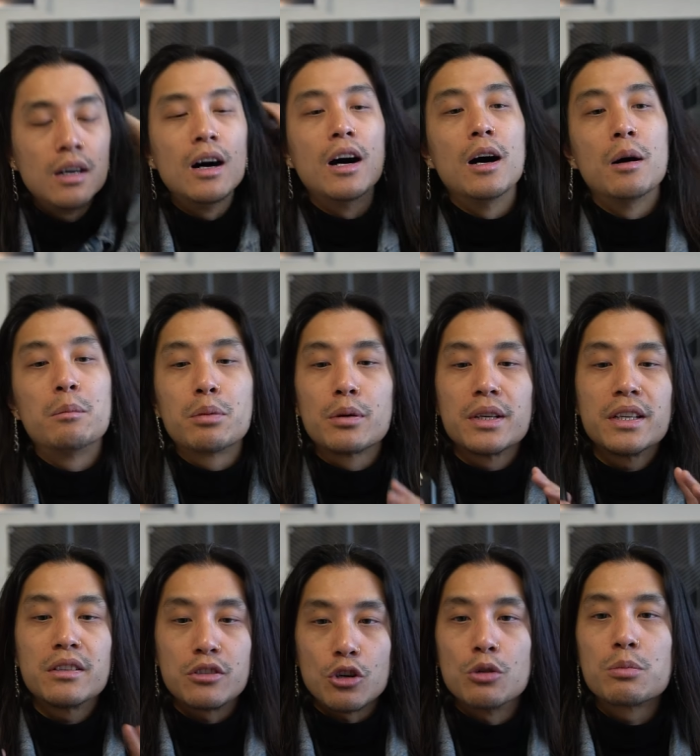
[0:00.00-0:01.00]
Uh,
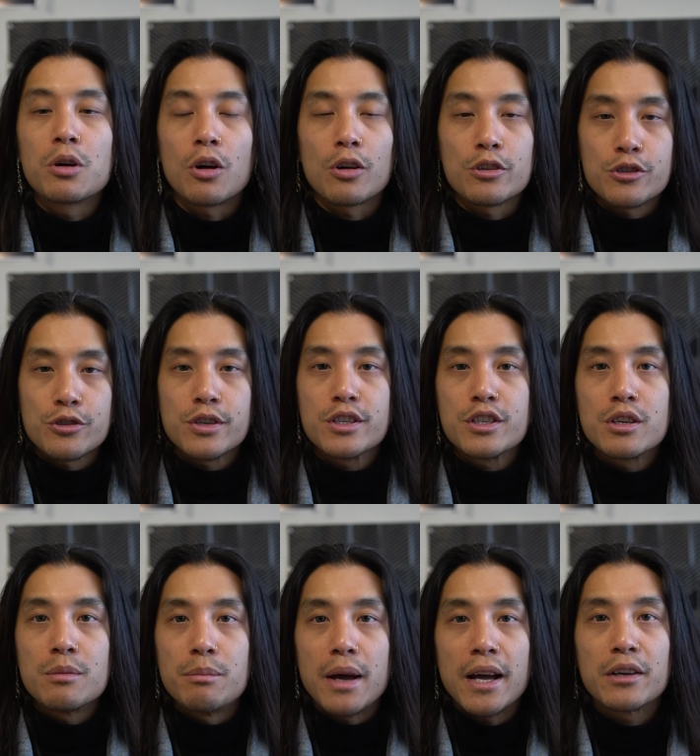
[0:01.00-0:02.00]
pretty dope cartridge
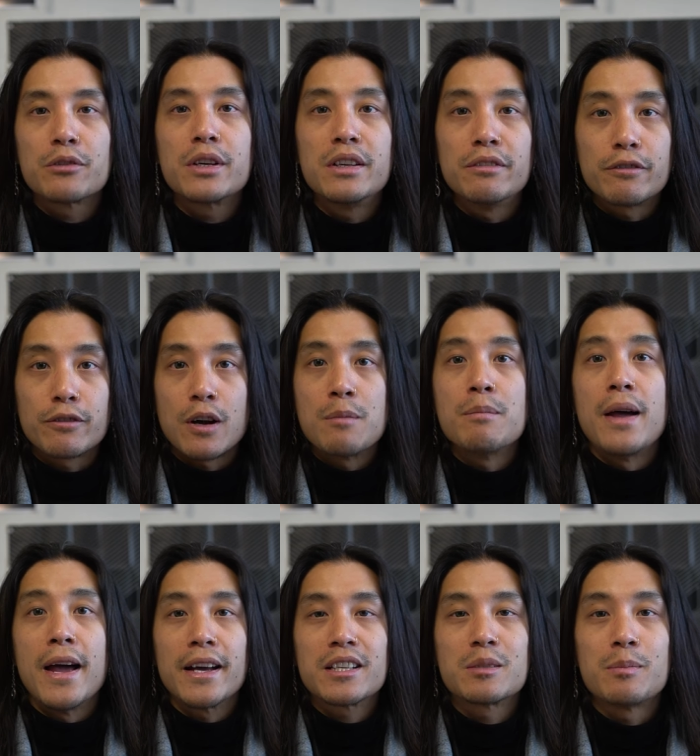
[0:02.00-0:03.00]
battery from
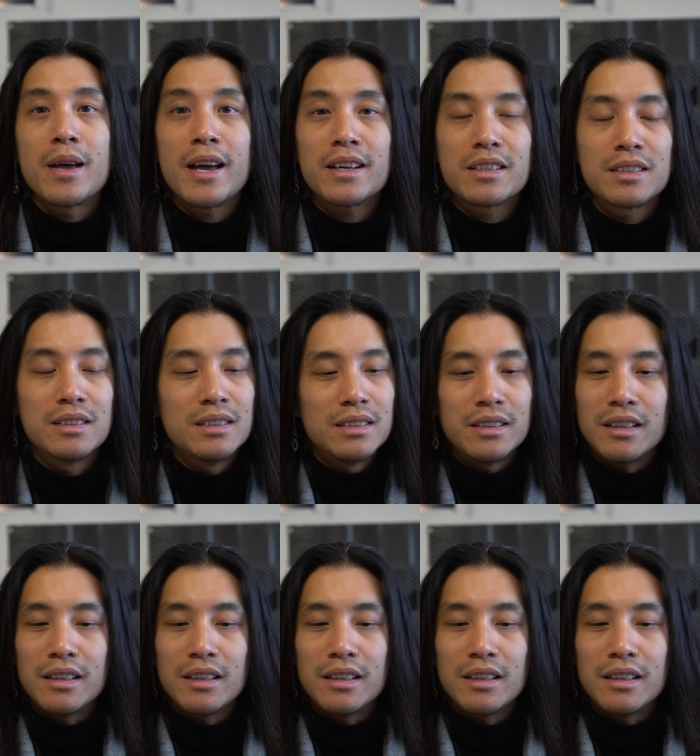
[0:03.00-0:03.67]
XMAX.